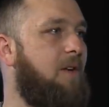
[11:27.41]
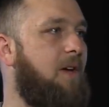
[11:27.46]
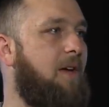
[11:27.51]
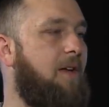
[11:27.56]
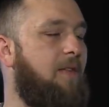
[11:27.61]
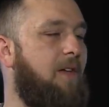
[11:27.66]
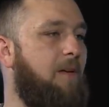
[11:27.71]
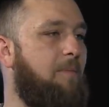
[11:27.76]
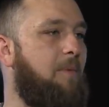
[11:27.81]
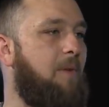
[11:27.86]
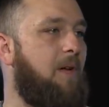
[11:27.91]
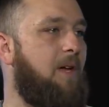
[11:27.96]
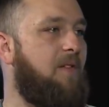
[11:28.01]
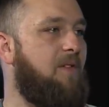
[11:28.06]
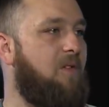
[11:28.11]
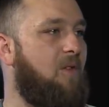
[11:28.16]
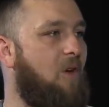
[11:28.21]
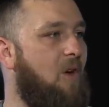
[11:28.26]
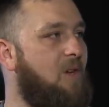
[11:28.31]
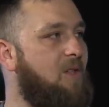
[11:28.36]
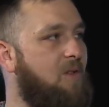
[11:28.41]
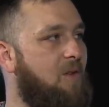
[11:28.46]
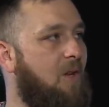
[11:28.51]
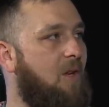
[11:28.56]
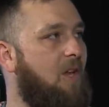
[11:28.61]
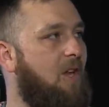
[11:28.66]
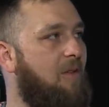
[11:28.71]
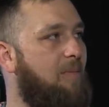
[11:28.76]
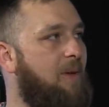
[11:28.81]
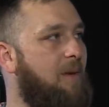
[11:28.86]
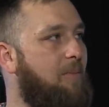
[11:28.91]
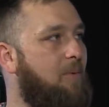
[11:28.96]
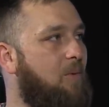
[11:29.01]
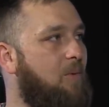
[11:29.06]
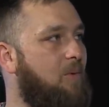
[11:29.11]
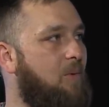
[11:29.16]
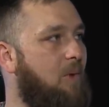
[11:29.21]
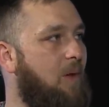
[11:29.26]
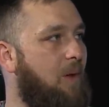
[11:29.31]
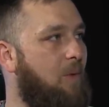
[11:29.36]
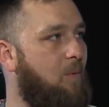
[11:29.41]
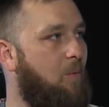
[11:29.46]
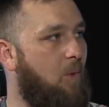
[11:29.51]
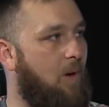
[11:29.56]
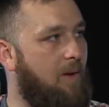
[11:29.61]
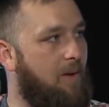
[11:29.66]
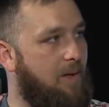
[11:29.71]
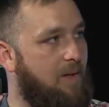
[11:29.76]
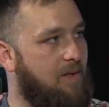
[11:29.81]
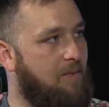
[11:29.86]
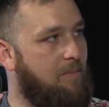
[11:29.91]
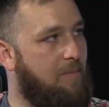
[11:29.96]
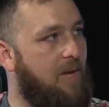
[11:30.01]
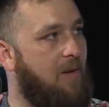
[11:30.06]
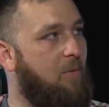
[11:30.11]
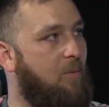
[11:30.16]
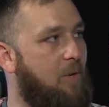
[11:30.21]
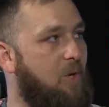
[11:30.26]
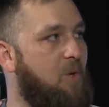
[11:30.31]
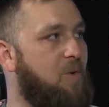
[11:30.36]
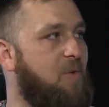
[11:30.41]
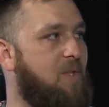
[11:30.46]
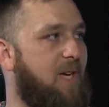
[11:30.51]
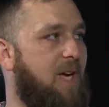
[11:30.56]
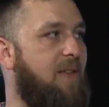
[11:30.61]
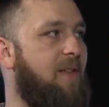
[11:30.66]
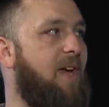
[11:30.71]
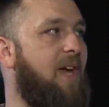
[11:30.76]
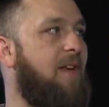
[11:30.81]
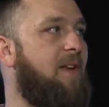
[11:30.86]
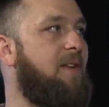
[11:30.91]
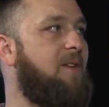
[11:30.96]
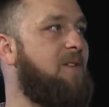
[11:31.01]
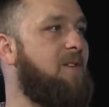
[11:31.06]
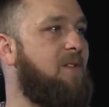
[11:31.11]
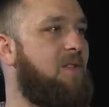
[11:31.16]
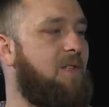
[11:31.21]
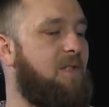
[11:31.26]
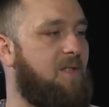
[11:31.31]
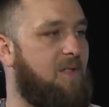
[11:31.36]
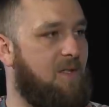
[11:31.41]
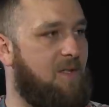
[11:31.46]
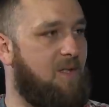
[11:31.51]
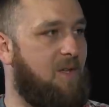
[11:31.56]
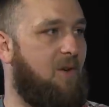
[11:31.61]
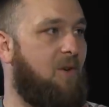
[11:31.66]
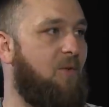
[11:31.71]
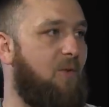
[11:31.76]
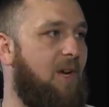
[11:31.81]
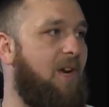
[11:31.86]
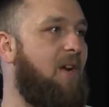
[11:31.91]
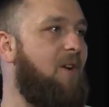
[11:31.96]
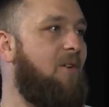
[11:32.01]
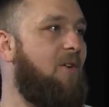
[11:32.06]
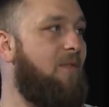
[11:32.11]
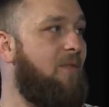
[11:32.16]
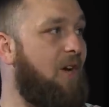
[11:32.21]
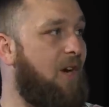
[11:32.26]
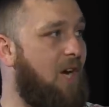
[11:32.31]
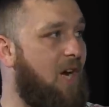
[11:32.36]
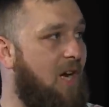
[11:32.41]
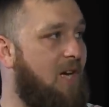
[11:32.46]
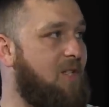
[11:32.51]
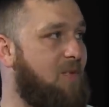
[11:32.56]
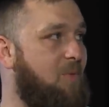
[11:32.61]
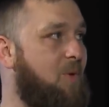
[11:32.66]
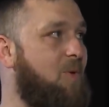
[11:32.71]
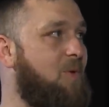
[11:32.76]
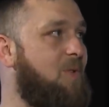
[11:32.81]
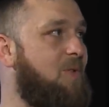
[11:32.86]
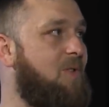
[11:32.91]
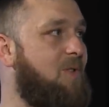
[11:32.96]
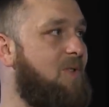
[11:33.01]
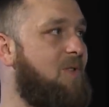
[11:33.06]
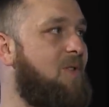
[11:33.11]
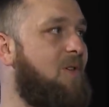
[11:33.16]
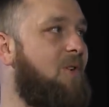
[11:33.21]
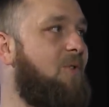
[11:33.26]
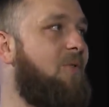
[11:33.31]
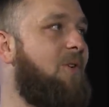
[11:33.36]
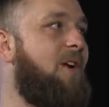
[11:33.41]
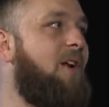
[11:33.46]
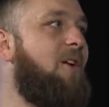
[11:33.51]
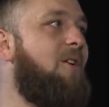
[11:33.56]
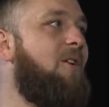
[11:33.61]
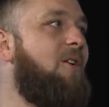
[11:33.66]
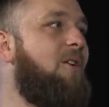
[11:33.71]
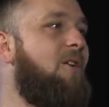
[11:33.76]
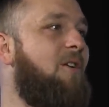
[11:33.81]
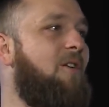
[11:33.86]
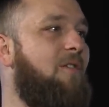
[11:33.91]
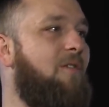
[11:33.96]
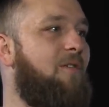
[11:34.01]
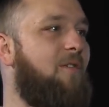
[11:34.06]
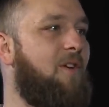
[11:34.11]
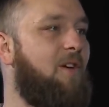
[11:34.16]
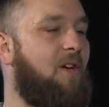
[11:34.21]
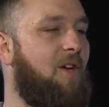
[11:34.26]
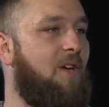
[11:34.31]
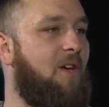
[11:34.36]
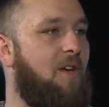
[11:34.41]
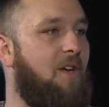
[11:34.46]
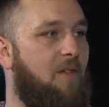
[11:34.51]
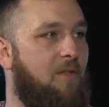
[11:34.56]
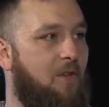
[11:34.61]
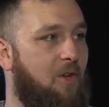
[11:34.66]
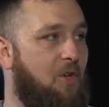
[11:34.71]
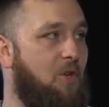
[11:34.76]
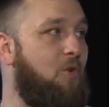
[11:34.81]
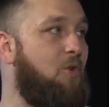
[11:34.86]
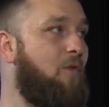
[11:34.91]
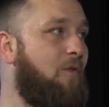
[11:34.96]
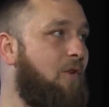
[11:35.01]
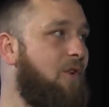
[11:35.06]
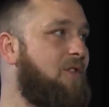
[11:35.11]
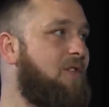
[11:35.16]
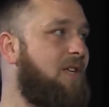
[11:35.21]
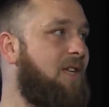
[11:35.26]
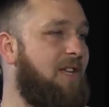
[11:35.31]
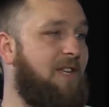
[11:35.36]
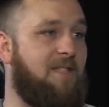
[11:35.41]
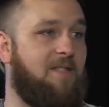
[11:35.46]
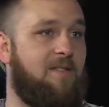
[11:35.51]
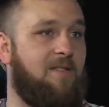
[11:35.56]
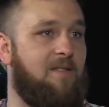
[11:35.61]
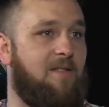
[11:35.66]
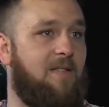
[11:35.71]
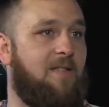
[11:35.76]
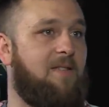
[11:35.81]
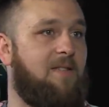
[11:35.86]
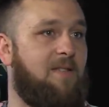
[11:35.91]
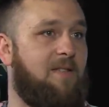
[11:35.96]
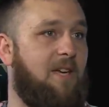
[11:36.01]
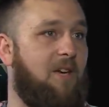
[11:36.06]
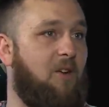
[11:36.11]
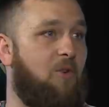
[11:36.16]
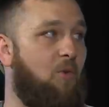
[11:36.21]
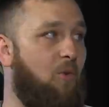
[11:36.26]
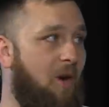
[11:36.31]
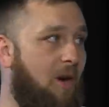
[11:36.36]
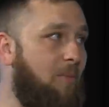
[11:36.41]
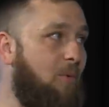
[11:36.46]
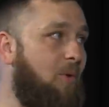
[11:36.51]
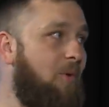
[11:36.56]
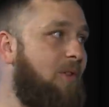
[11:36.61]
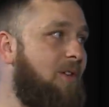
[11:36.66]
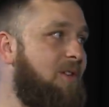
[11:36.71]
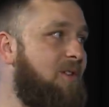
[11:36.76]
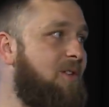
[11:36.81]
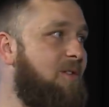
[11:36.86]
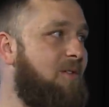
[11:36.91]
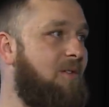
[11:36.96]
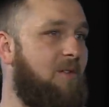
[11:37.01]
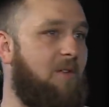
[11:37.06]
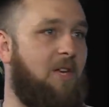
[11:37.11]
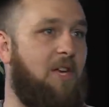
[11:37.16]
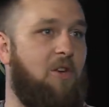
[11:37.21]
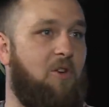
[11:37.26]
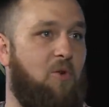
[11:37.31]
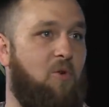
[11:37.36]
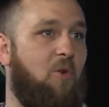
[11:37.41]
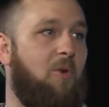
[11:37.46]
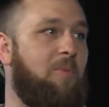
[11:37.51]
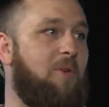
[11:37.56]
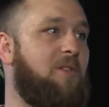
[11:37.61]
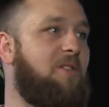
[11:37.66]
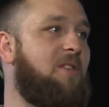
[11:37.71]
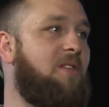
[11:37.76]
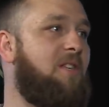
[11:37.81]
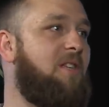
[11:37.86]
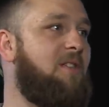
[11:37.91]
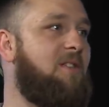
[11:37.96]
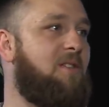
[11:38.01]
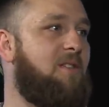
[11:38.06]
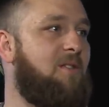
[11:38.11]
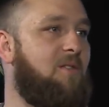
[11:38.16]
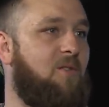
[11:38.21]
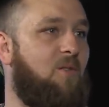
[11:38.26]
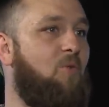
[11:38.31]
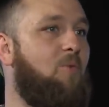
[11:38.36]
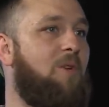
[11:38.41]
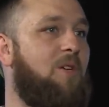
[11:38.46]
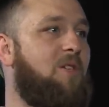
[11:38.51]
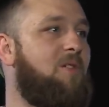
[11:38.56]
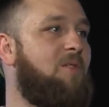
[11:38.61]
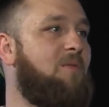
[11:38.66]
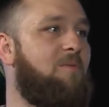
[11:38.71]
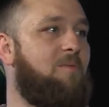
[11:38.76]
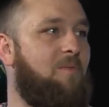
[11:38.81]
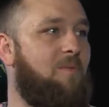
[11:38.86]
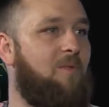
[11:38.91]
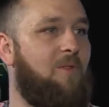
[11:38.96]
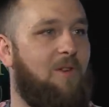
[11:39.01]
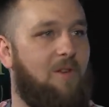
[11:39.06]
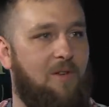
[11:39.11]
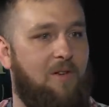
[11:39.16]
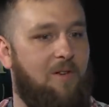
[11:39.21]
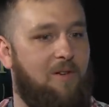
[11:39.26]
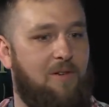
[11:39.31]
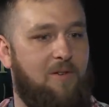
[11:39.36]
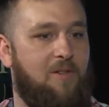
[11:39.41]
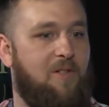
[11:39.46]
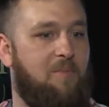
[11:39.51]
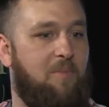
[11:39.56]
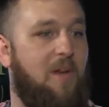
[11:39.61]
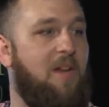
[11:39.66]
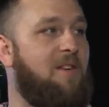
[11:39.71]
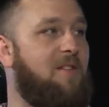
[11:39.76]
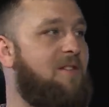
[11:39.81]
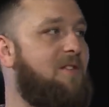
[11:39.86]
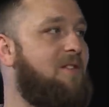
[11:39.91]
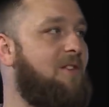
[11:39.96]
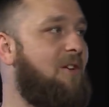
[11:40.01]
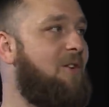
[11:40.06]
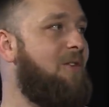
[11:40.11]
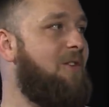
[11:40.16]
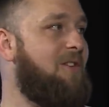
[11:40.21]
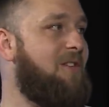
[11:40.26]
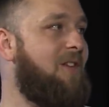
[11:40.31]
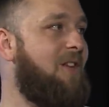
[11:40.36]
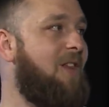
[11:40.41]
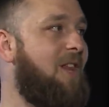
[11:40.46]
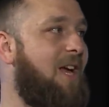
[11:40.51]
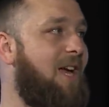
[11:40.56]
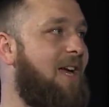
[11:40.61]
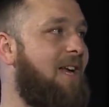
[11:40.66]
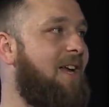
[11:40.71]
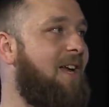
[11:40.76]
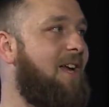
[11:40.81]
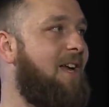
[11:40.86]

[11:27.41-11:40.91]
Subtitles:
I think it's lost on a lot of people, like what is meant when you say that. It's the creator of the cosmos. This is the creator of the universe, and that's incredible. That's enormous, and that's so much space. You know, that's a lot.